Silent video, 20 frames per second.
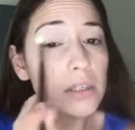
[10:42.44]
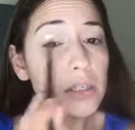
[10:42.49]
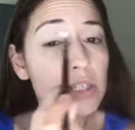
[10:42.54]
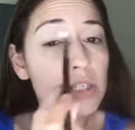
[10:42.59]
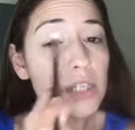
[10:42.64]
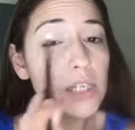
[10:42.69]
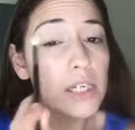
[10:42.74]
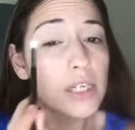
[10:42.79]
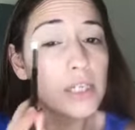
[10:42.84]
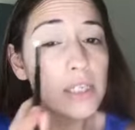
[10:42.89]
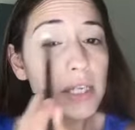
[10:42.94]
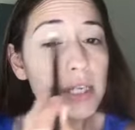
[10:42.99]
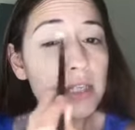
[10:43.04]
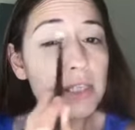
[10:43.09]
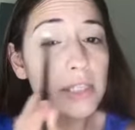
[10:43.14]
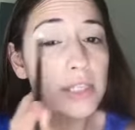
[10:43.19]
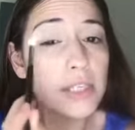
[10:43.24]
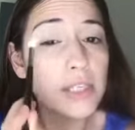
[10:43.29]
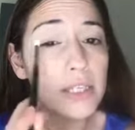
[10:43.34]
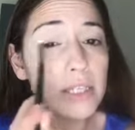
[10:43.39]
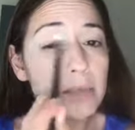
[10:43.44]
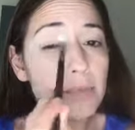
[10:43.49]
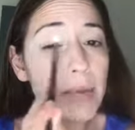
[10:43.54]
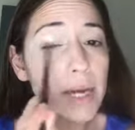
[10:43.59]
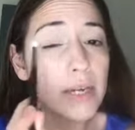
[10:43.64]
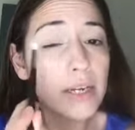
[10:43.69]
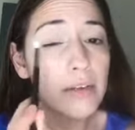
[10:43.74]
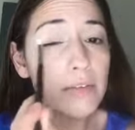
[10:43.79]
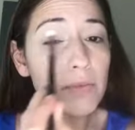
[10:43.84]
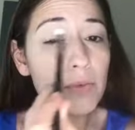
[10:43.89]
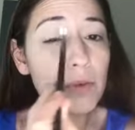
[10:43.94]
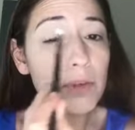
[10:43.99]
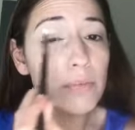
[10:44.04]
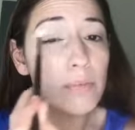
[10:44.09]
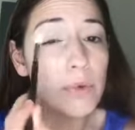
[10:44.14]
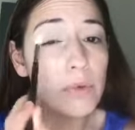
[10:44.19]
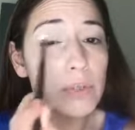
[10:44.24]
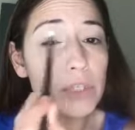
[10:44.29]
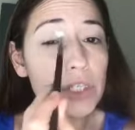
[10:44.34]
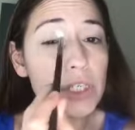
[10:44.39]
Just like this, back and forth
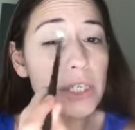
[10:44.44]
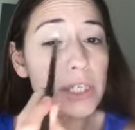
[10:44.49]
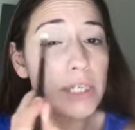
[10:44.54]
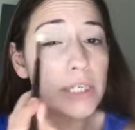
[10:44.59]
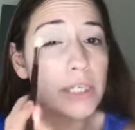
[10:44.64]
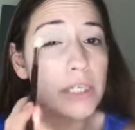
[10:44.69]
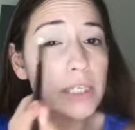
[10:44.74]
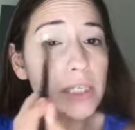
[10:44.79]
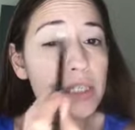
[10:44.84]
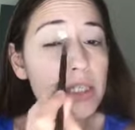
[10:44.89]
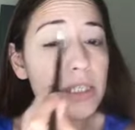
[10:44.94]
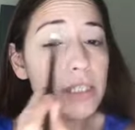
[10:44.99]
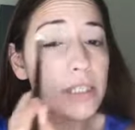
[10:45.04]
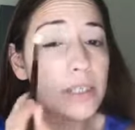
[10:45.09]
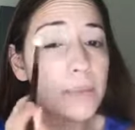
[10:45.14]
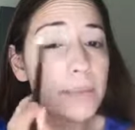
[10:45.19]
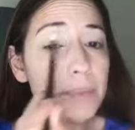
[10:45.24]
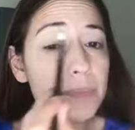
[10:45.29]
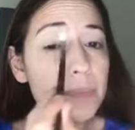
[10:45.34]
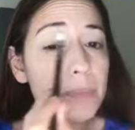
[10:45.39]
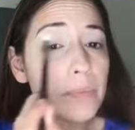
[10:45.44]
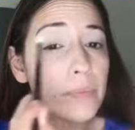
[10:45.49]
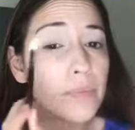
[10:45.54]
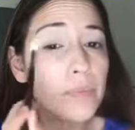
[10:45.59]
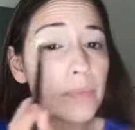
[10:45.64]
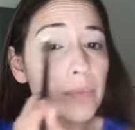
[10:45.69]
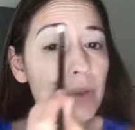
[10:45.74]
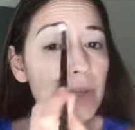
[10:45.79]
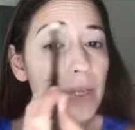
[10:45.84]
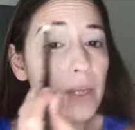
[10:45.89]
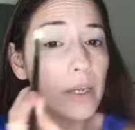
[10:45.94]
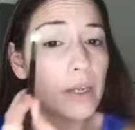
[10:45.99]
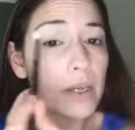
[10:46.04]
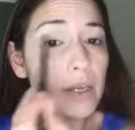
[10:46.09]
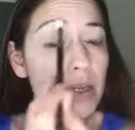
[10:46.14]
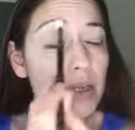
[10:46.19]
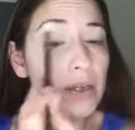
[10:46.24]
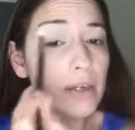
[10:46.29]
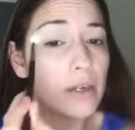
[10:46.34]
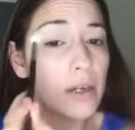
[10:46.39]
motions,
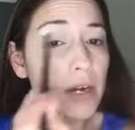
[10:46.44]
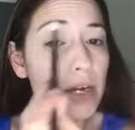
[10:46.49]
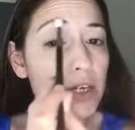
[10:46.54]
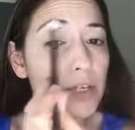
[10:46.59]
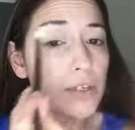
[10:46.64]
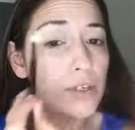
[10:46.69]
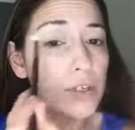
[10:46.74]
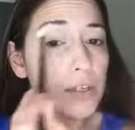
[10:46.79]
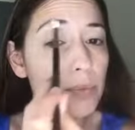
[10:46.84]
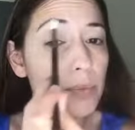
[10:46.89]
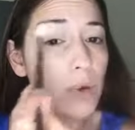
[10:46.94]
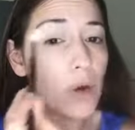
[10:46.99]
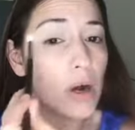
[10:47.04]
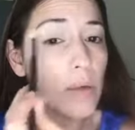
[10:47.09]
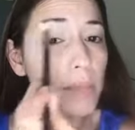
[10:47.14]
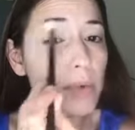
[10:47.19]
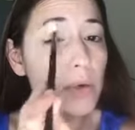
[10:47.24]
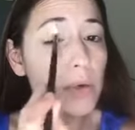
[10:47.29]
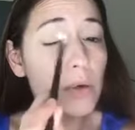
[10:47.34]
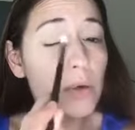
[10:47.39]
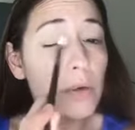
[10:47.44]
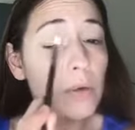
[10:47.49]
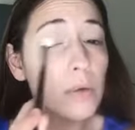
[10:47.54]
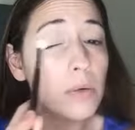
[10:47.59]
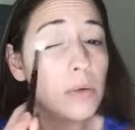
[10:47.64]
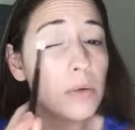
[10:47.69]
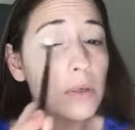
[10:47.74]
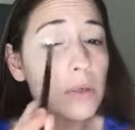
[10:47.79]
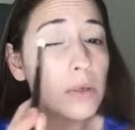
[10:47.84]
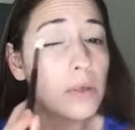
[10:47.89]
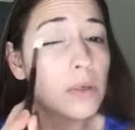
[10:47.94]
under the brow bone.